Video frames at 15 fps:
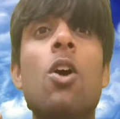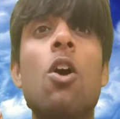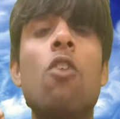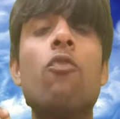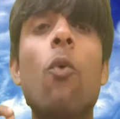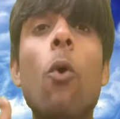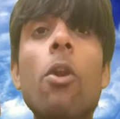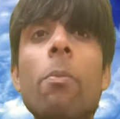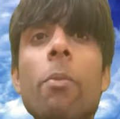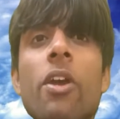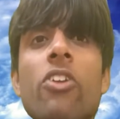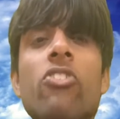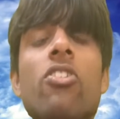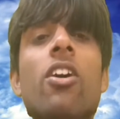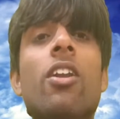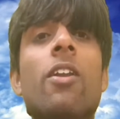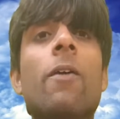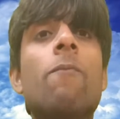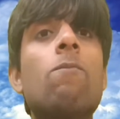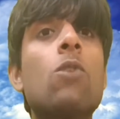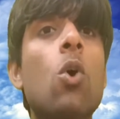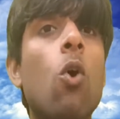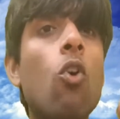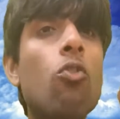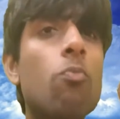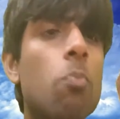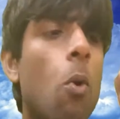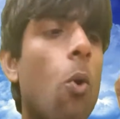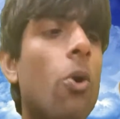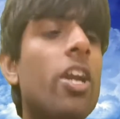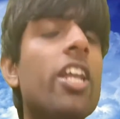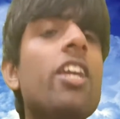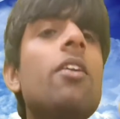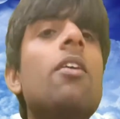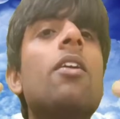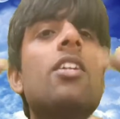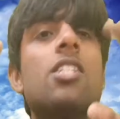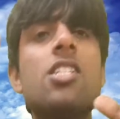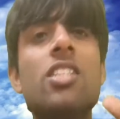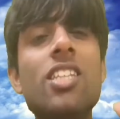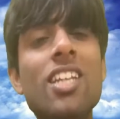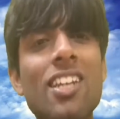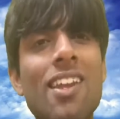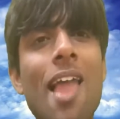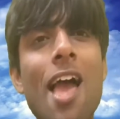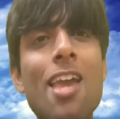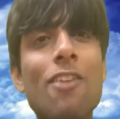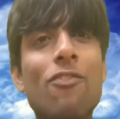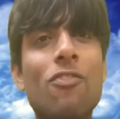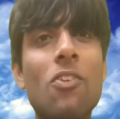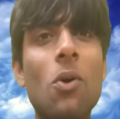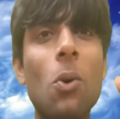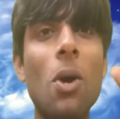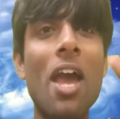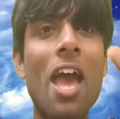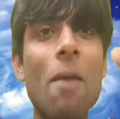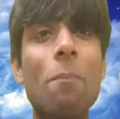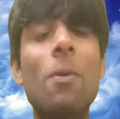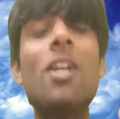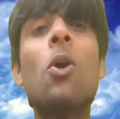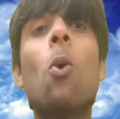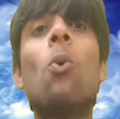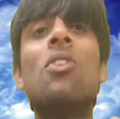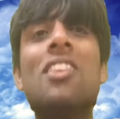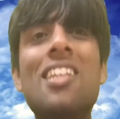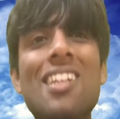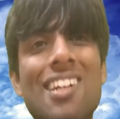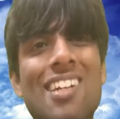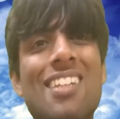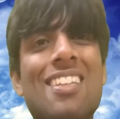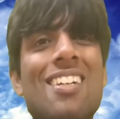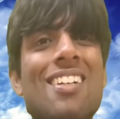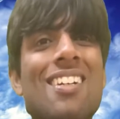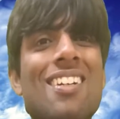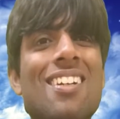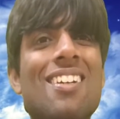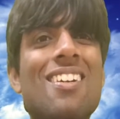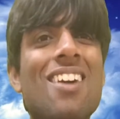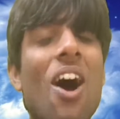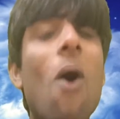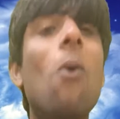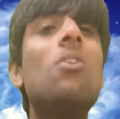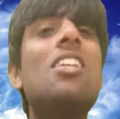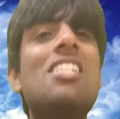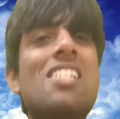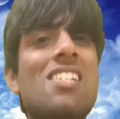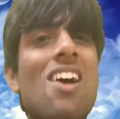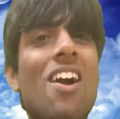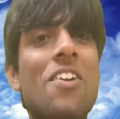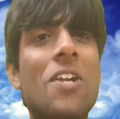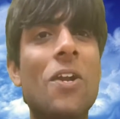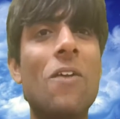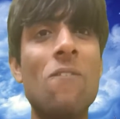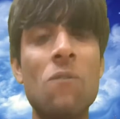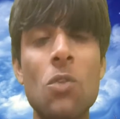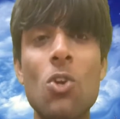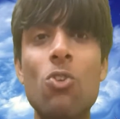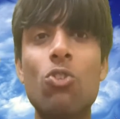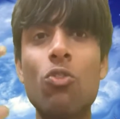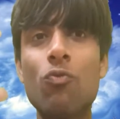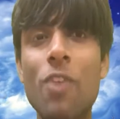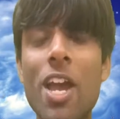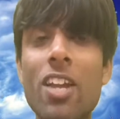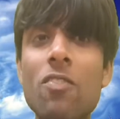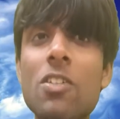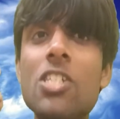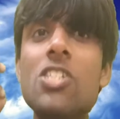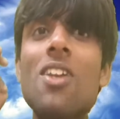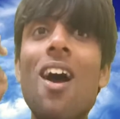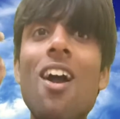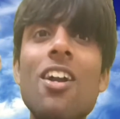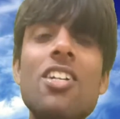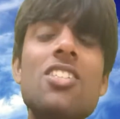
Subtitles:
formation of bonding the life happen on the earth, how they started. So when we start